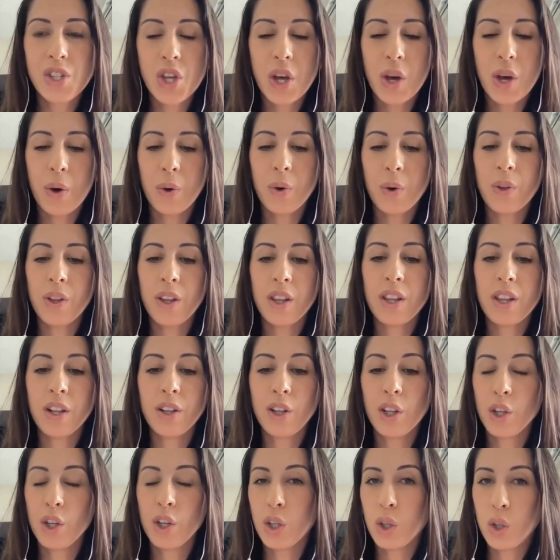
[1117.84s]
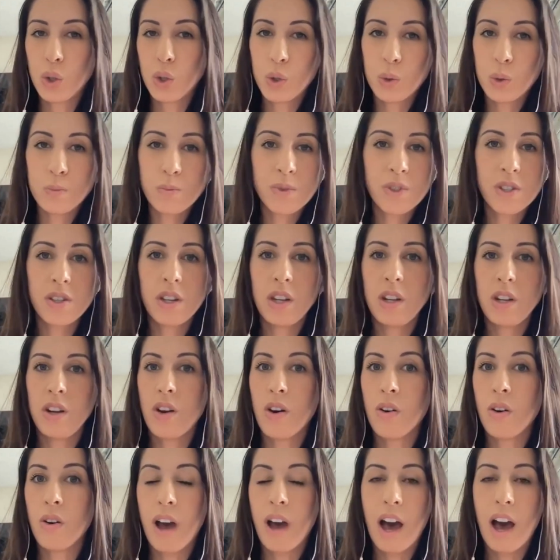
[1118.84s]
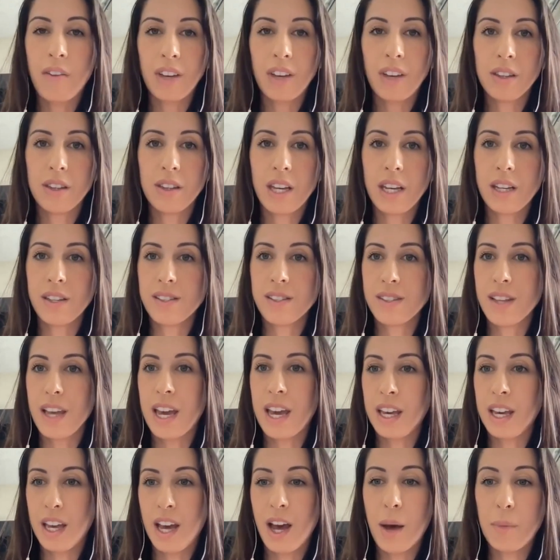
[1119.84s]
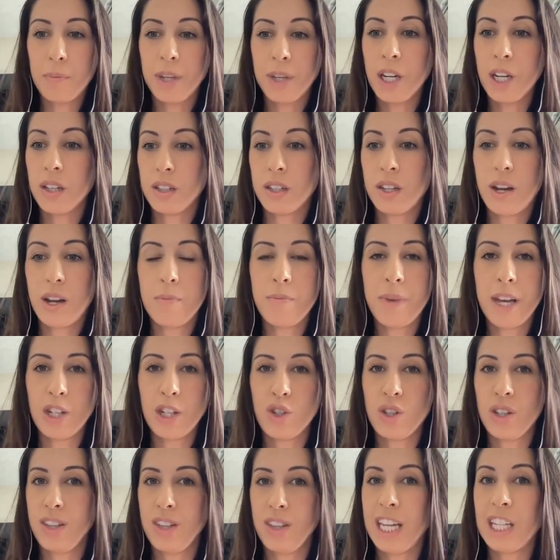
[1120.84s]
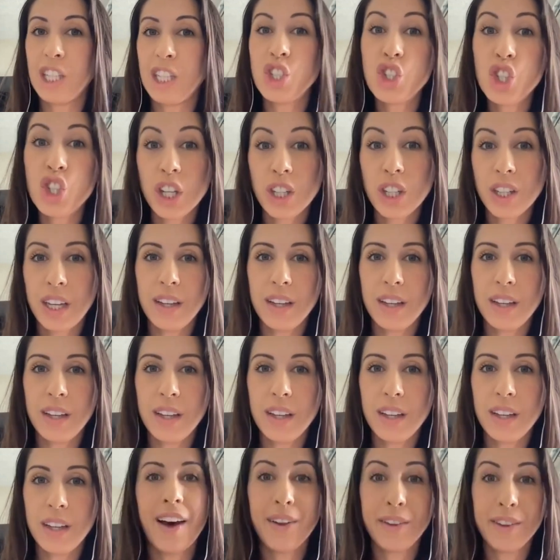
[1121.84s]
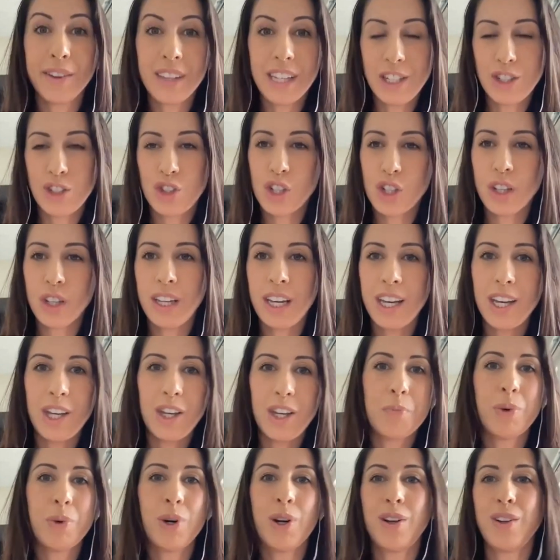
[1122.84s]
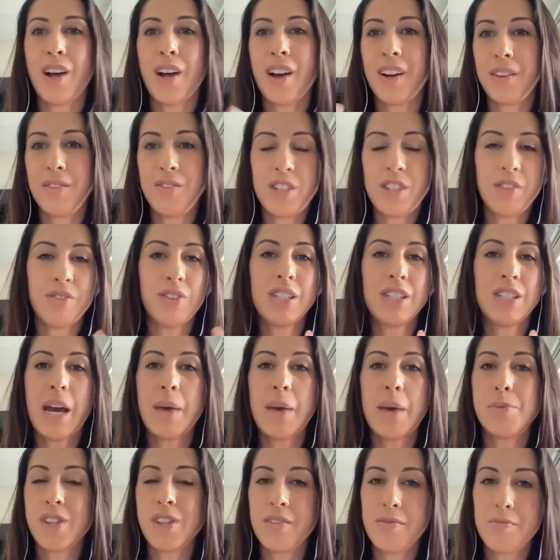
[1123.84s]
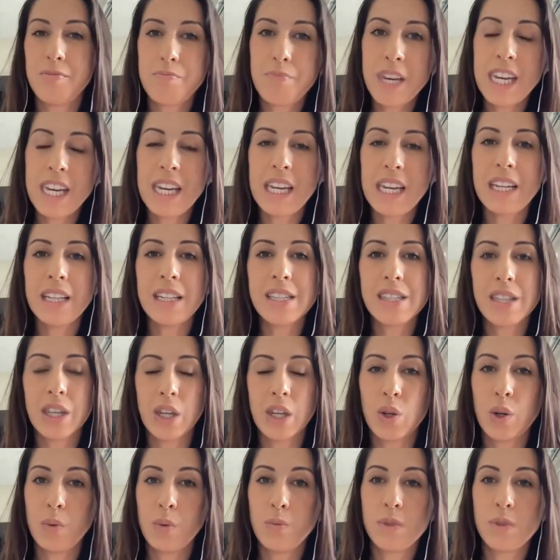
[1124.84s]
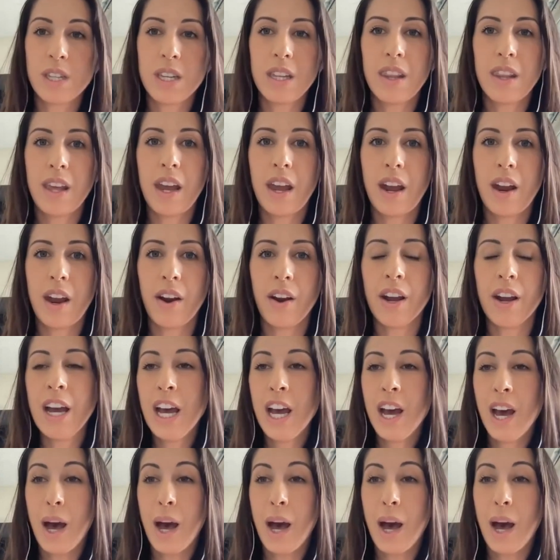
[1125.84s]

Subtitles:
So the legumes, having things like Kirtana mentioned, like chili, like a healthy chili. You put a lot of different types of beans, legumes in there.